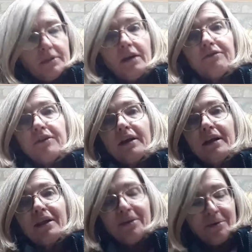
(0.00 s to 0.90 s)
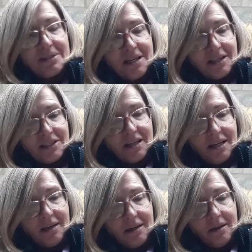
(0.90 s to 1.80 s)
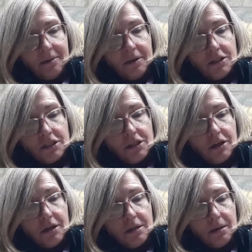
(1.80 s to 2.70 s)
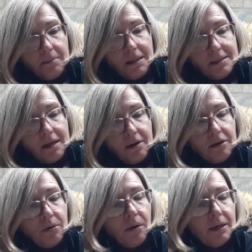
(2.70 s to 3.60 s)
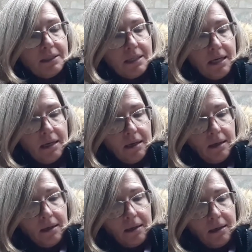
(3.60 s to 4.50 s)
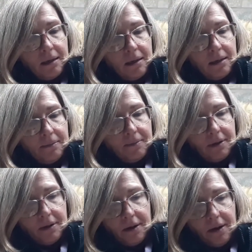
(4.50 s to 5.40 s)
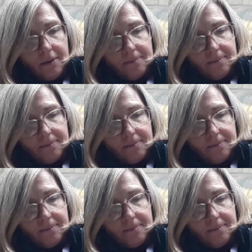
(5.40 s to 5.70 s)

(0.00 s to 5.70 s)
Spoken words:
tougher than I thought actually, which is good. It means they're good quality. There you go.